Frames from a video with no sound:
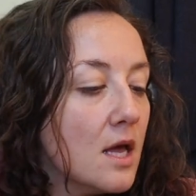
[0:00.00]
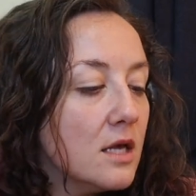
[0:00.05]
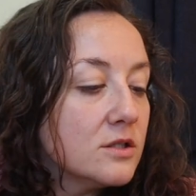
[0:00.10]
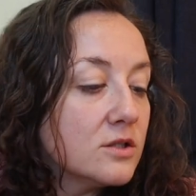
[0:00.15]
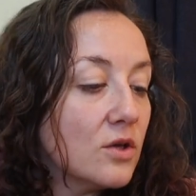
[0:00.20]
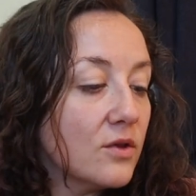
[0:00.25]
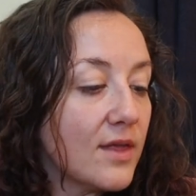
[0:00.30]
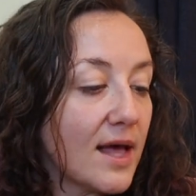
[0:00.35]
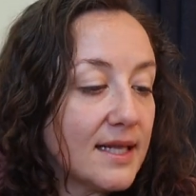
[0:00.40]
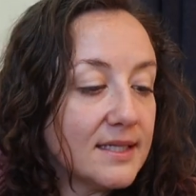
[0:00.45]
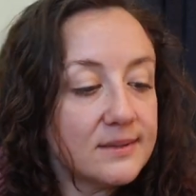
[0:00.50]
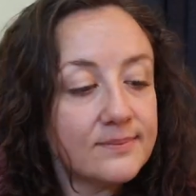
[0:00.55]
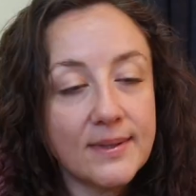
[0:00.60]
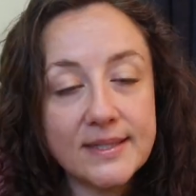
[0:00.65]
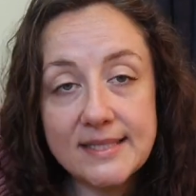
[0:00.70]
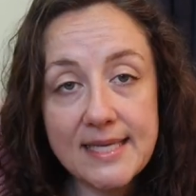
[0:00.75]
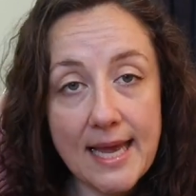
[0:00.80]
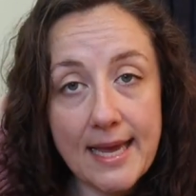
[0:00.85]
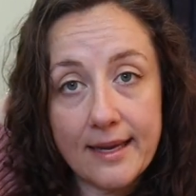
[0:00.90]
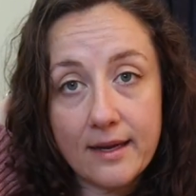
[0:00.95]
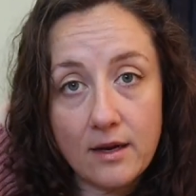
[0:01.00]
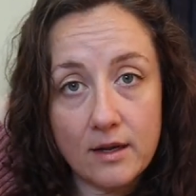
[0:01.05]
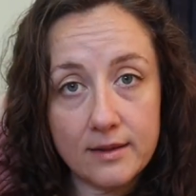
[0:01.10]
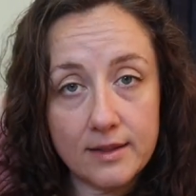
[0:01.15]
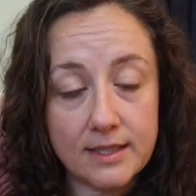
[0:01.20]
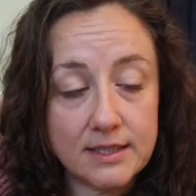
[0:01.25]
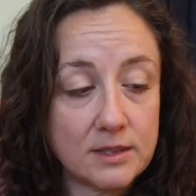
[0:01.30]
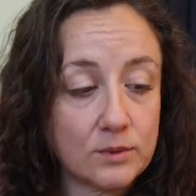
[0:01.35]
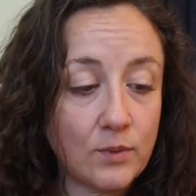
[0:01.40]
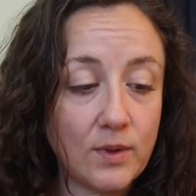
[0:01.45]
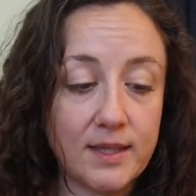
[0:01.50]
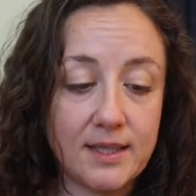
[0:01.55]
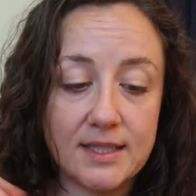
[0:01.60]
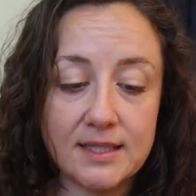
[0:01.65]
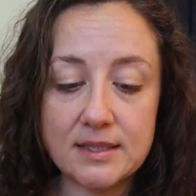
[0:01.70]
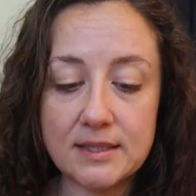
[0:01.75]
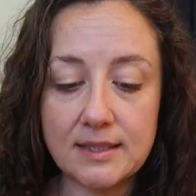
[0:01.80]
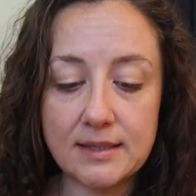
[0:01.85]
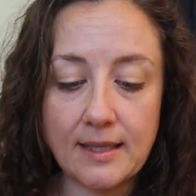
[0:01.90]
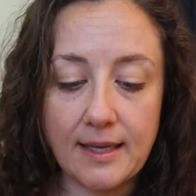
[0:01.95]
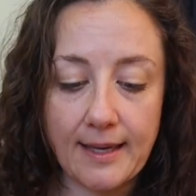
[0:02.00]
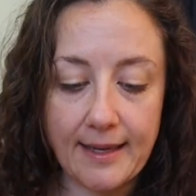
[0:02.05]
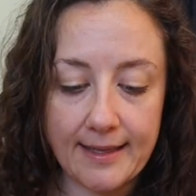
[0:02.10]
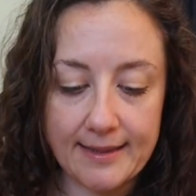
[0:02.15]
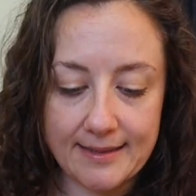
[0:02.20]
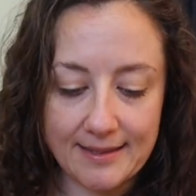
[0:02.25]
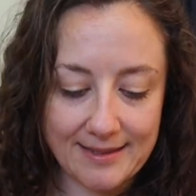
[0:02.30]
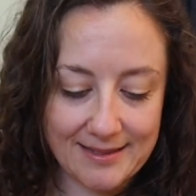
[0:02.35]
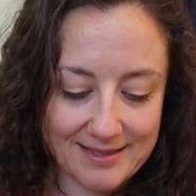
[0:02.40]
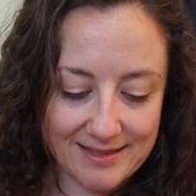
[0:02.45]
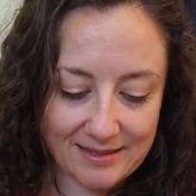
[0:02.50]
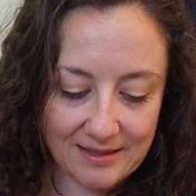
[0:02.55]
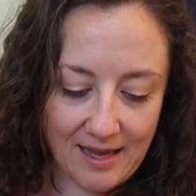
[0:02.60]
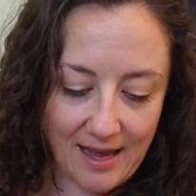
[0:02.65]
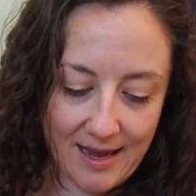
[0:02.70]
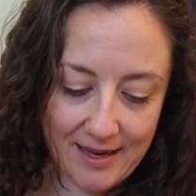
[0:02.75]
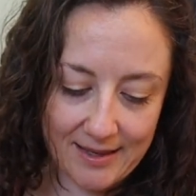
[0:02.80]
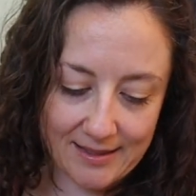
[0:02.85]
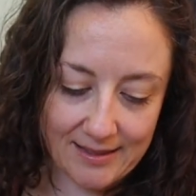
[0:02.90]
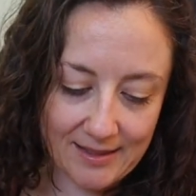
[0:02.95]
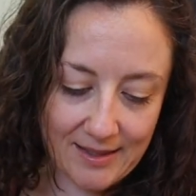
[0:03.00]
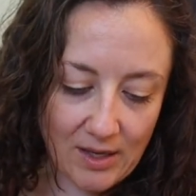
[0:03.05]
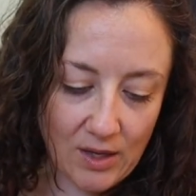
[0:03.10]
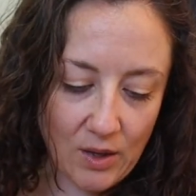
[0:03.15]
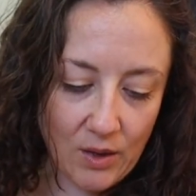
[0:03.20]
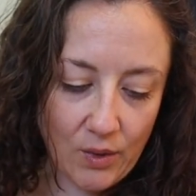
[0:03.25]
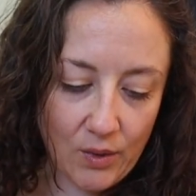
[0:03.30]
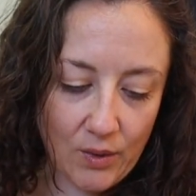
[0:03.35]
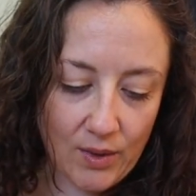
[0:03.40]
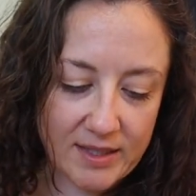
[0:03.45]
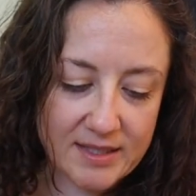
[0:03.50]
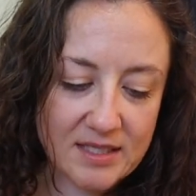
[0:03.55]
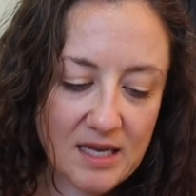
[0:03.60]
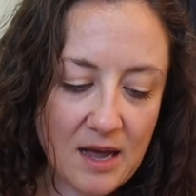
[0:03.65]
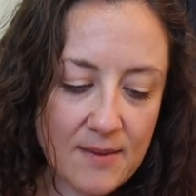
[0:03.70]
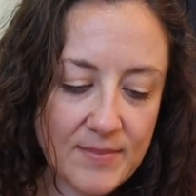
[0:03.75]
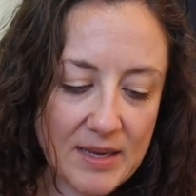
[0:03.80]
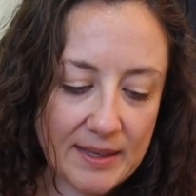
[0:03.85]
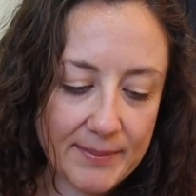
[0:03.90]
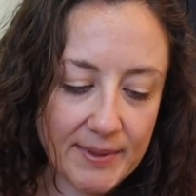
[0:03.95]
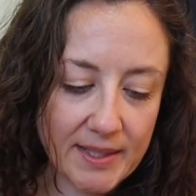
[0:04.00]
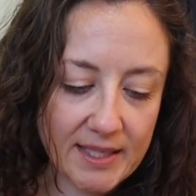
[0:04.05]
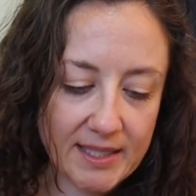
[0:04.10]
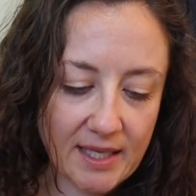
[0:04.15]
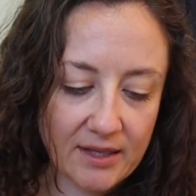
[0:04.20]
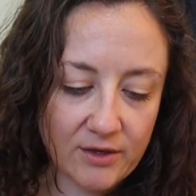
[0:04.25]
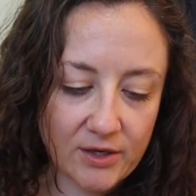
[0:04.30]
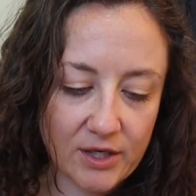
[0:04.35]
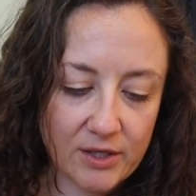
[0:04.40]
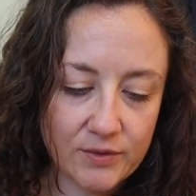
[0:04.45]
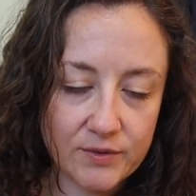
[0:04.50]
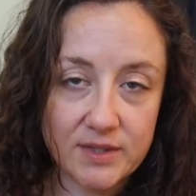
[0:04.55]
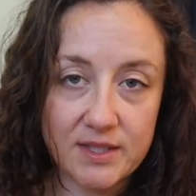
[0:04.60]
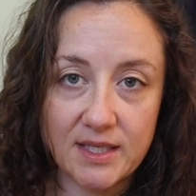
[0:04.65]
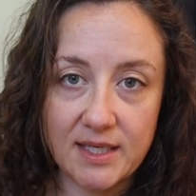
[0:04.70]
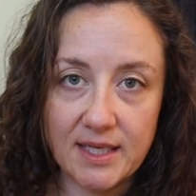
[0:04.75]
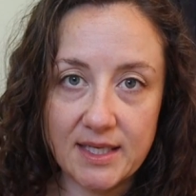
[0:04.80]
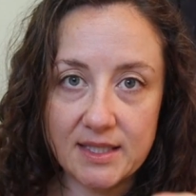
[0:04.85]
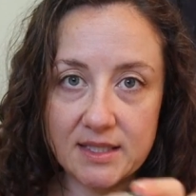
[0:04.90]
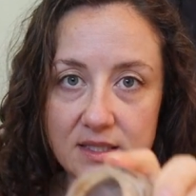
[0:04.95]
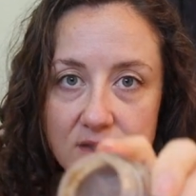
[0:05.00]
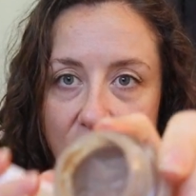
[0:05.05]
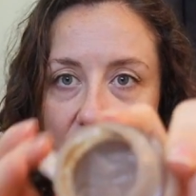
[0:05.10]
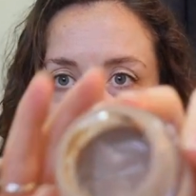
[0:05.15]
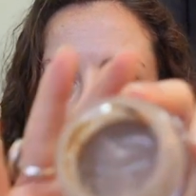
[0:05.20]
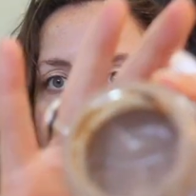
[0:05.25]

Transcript: So that's my take on this one. This, it, it's got it's got maybe another use in it, so I